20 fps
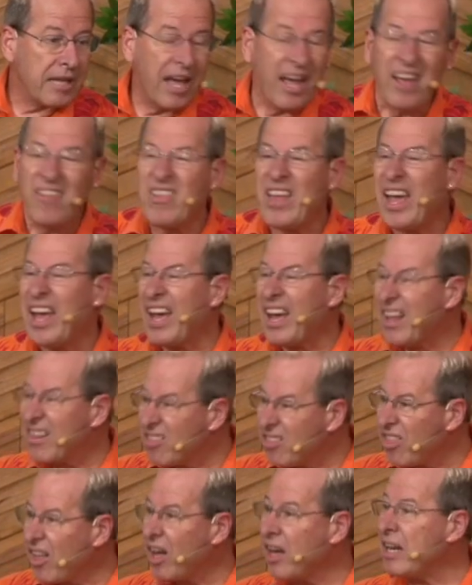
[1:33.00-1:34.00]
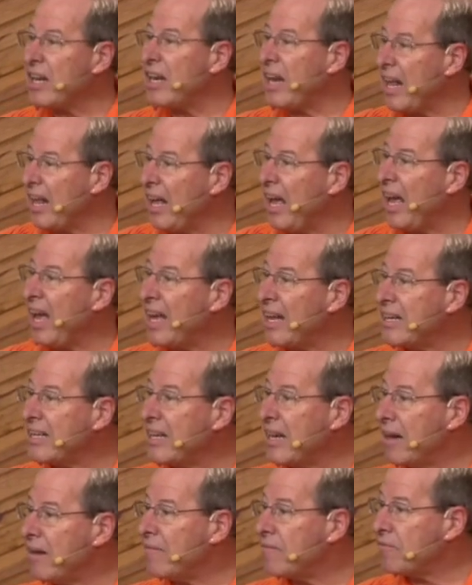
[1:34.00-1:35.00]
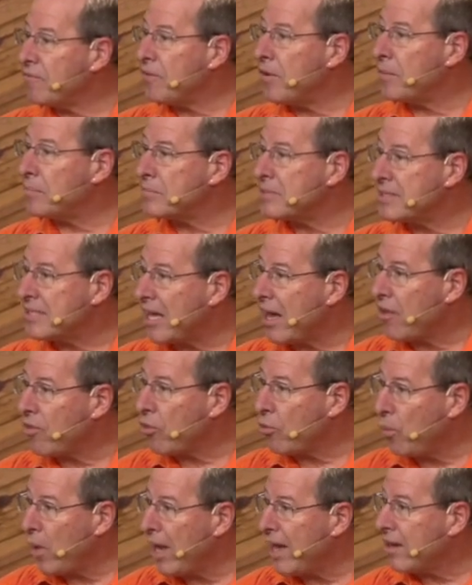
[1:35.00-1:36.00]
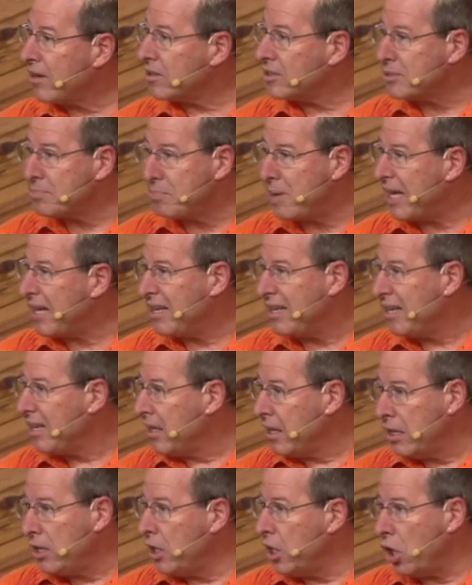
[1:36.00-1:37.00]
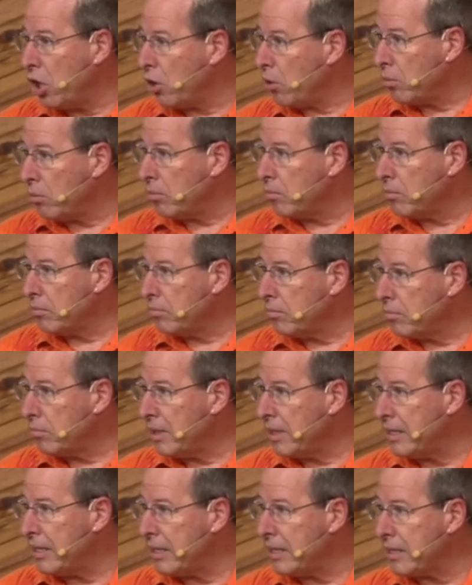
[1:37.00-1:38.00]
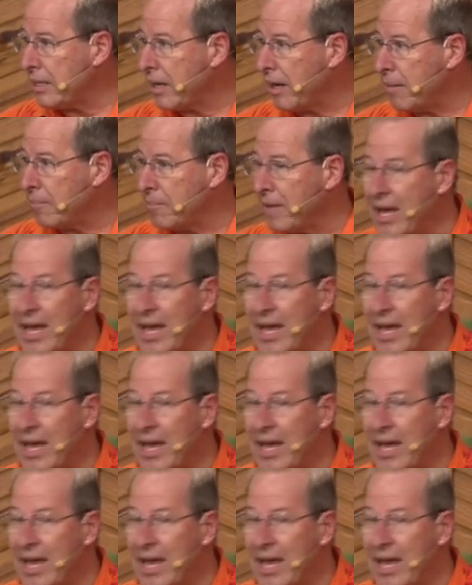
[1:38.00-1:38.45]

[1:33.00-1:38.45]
And they had thought it had come from South Wales, but no, it didn't come.